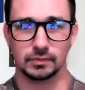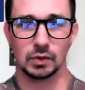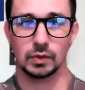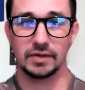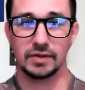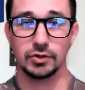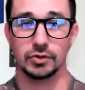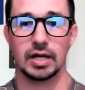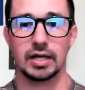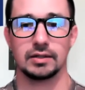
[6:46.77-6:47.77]
right, then you're
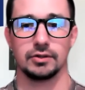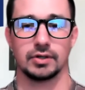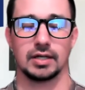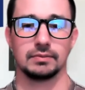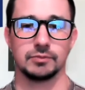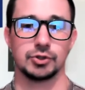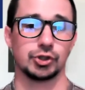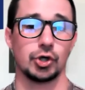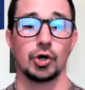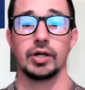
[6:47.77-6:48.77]
not
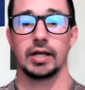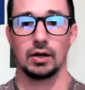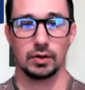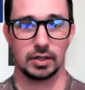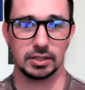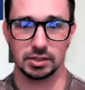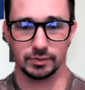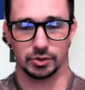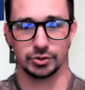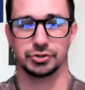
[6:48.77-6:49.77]
churning out
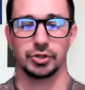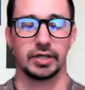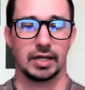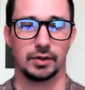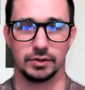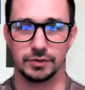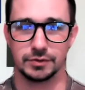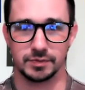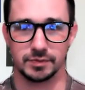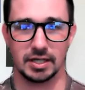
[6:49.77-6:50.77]
customers or churning out
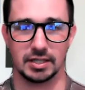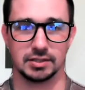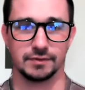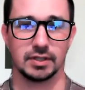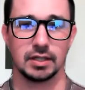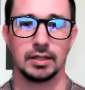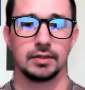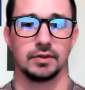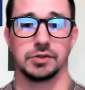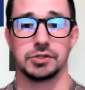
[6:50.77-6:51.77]
users because of it.
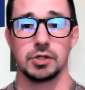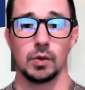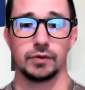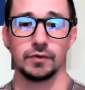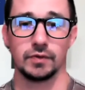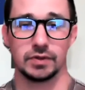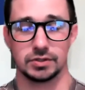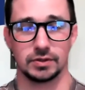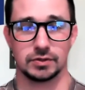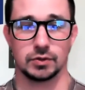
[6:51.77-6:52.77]
They're just going through
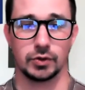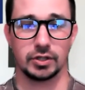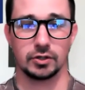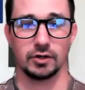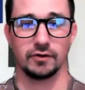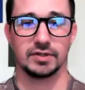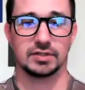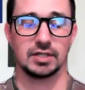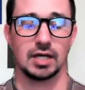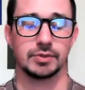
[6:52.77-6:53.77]
this learning curve and this
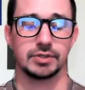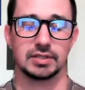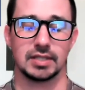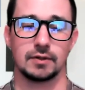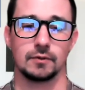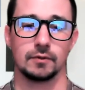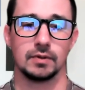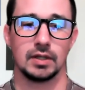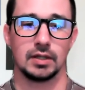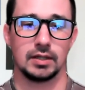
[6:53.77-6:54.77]
adoption cycle.
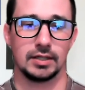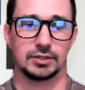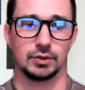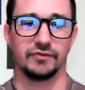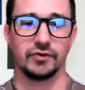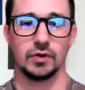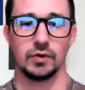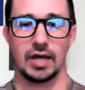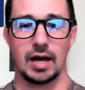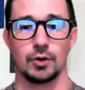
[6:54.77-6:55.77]
And so even though
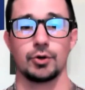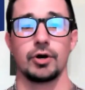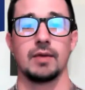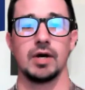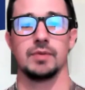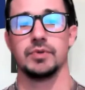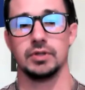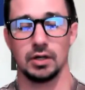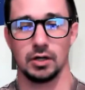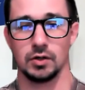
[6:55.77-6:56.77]
the outcry might be,
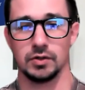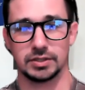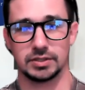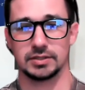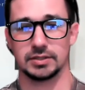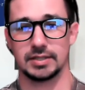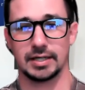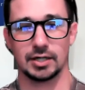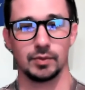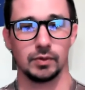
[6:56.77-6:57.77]
oh, this is
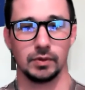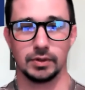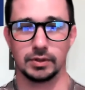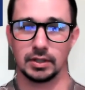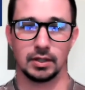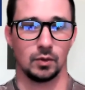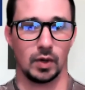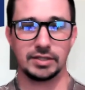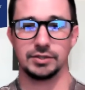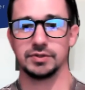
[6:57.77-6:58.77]
terrible, and
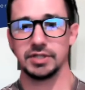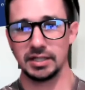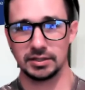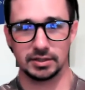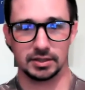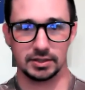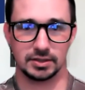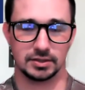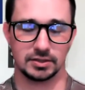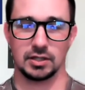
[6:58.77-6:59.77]
why did you change this?
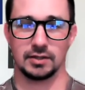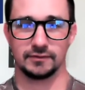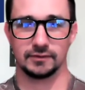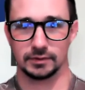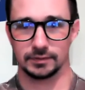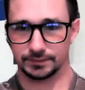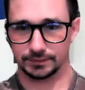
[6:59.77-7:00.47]
This is awful.